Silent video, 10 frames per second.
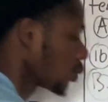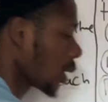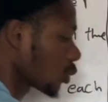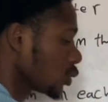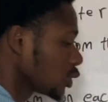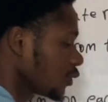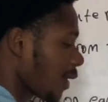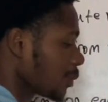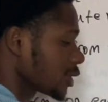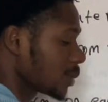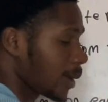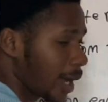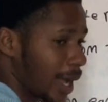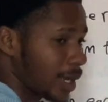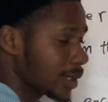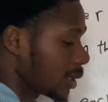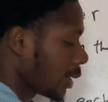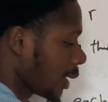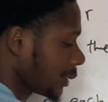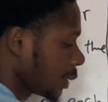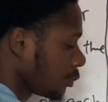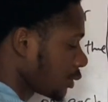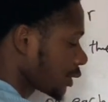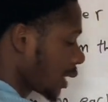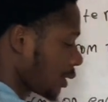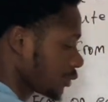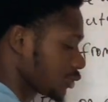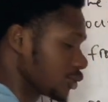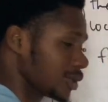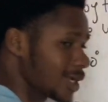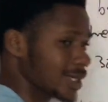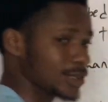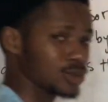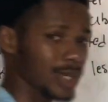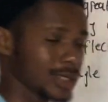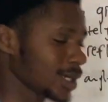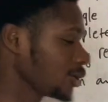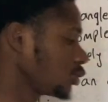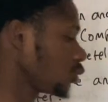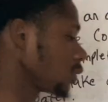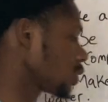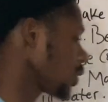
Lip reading: We are going to divide both sides by I and then bring R to the other side. So that's how you do it.